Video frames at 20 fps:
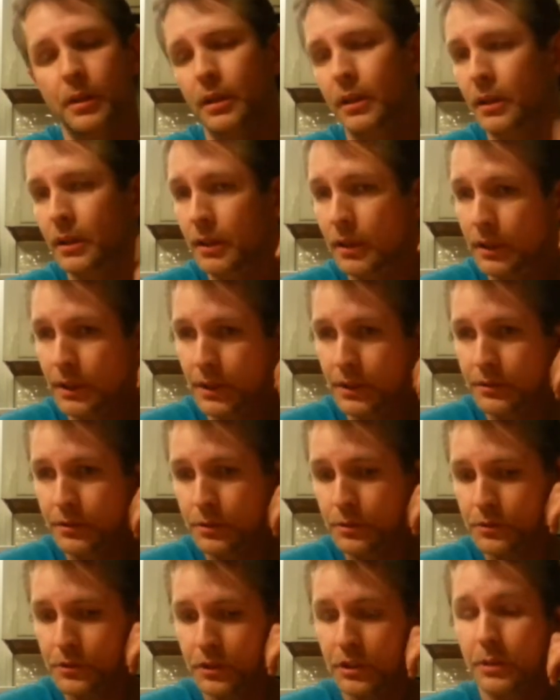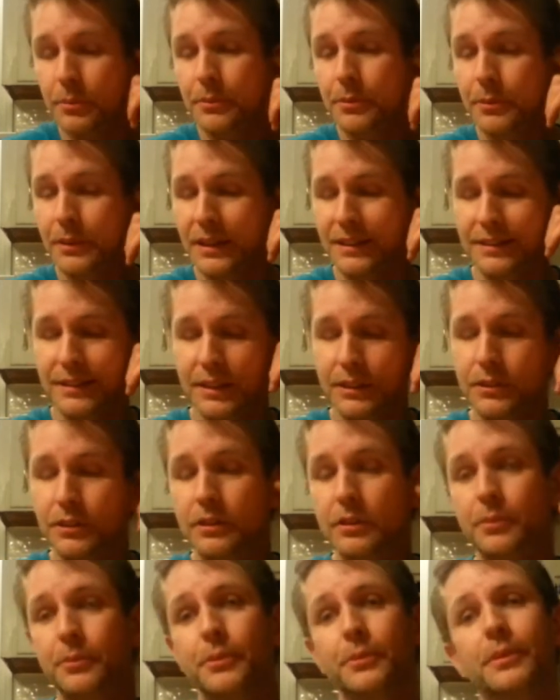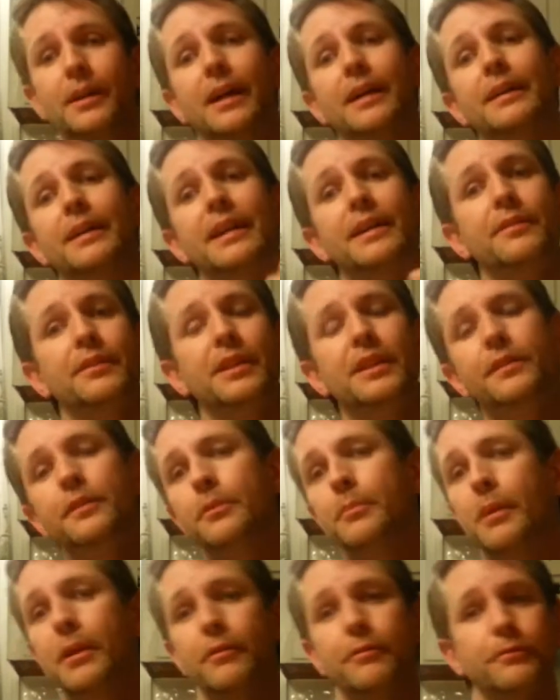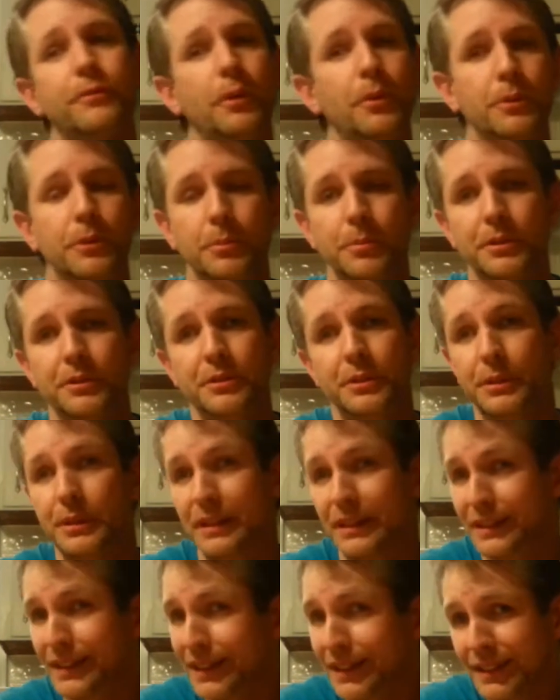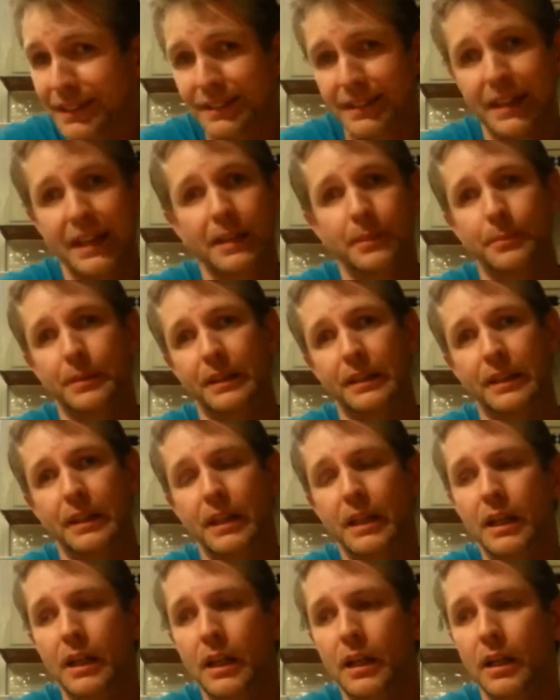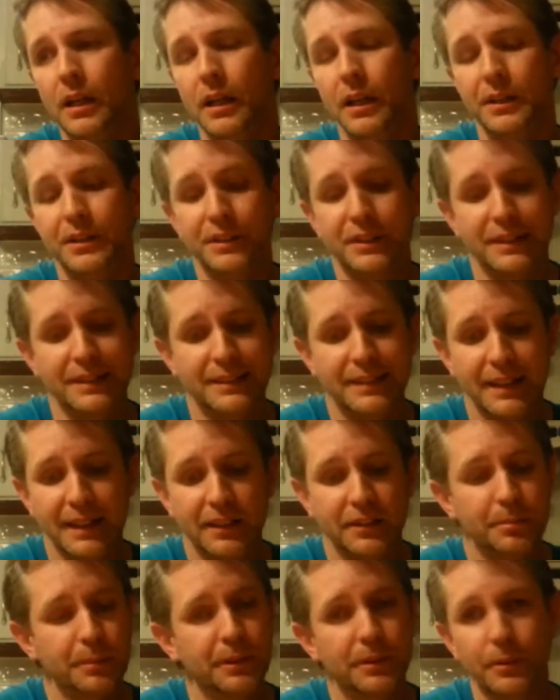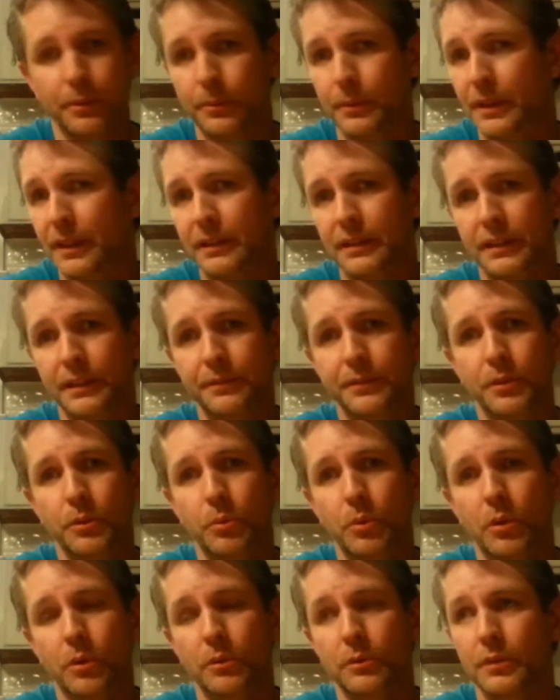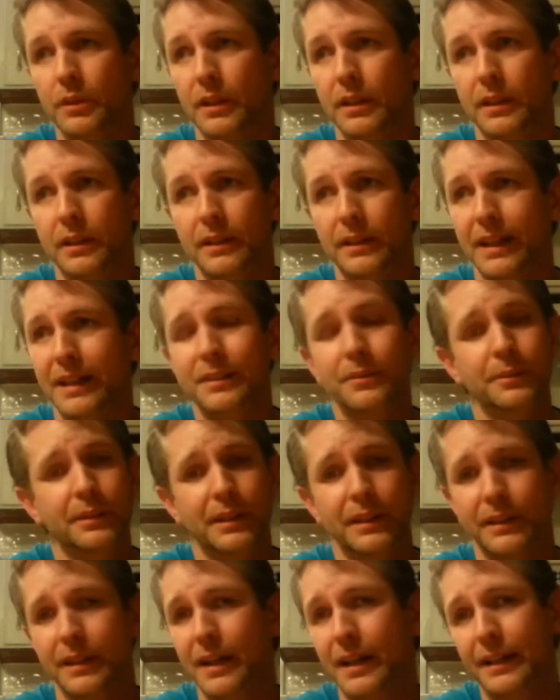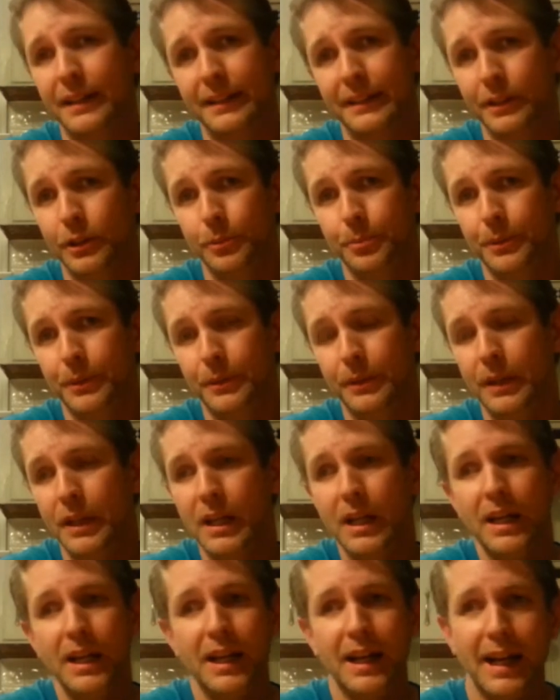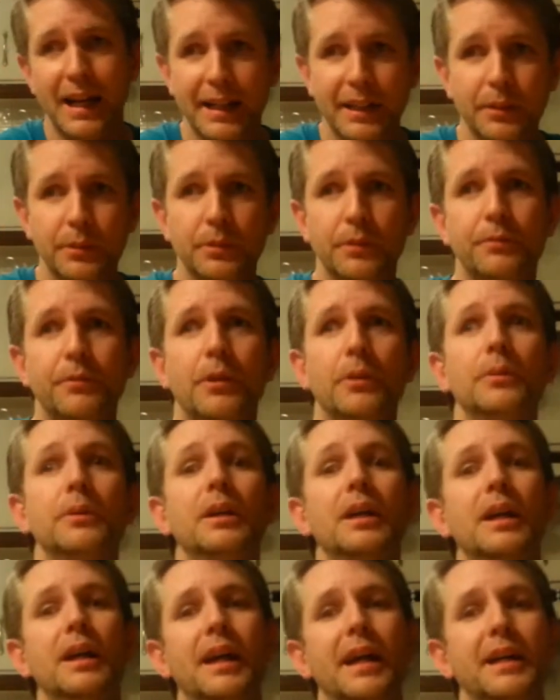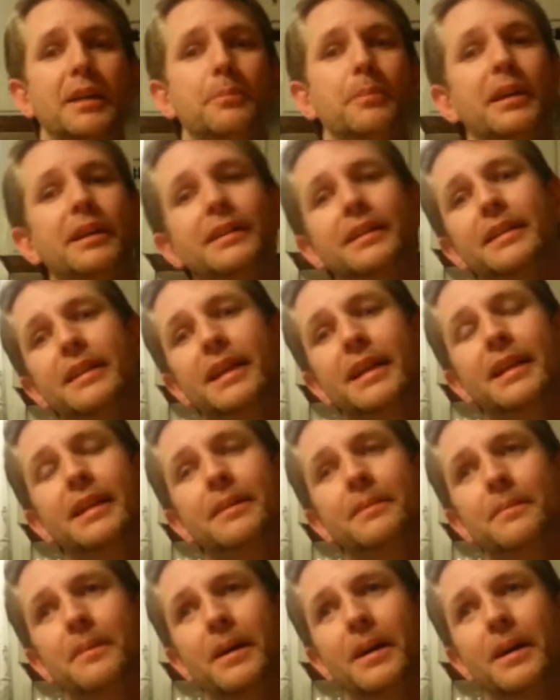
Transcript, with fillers: As soon as you come through and I see you come through, I'll even give you my phone number so you can contact me. You can text me directly if you want. I don't care how I can help you. I get on the phone. Had a man today.